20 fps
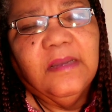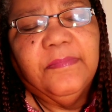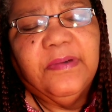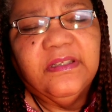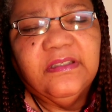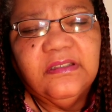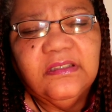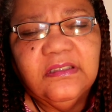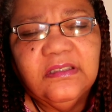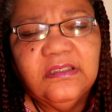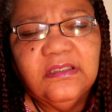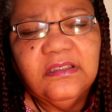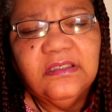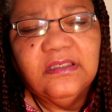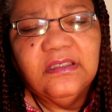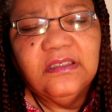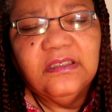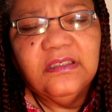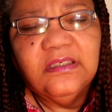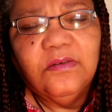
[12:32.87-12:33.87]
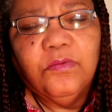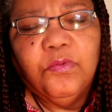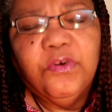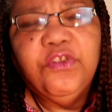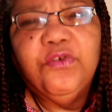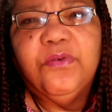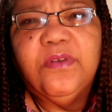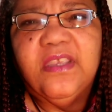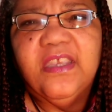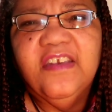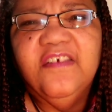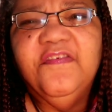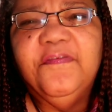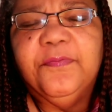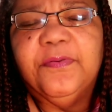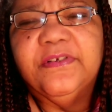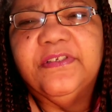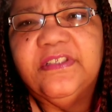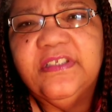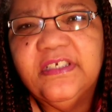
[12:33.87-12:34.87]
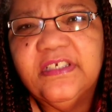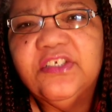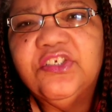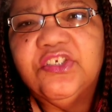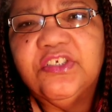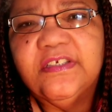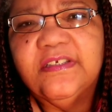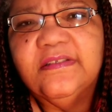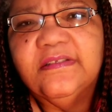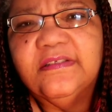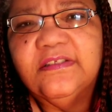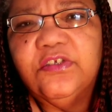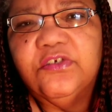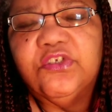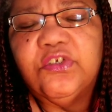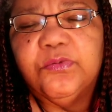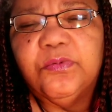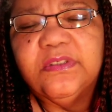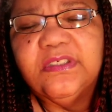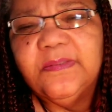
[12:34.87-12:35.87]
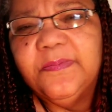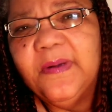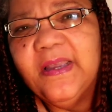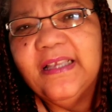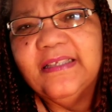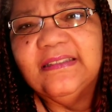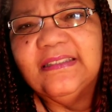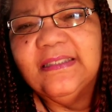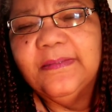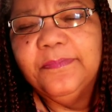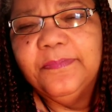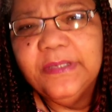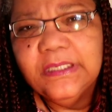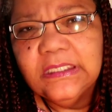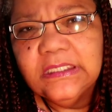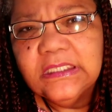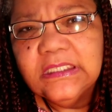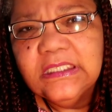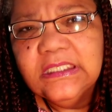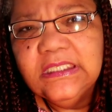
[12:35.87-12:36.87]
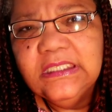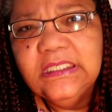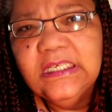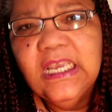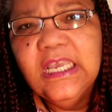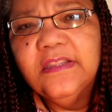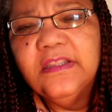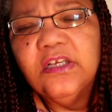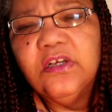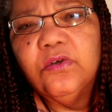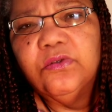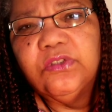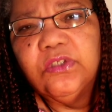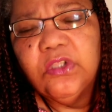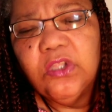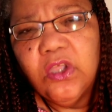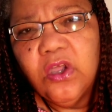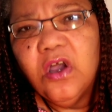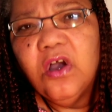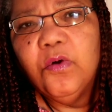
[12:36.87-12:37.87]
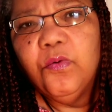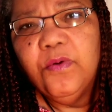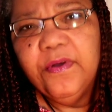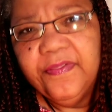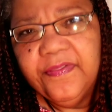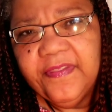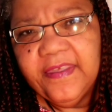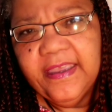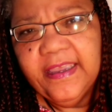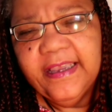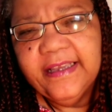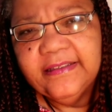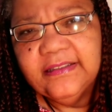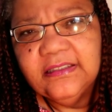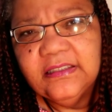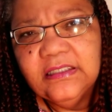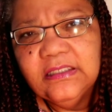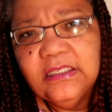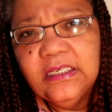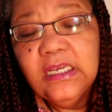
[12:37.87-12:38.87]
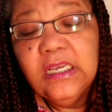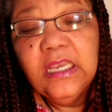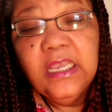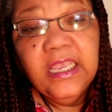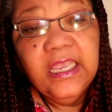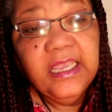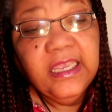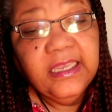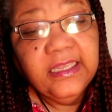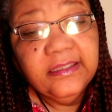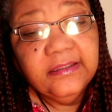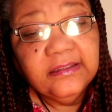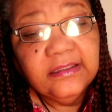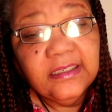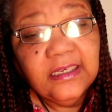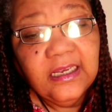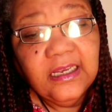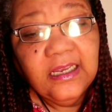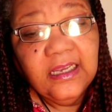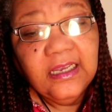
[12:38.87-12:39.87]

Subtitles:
But when you give predictions, there's a responsibility that goes along with that. And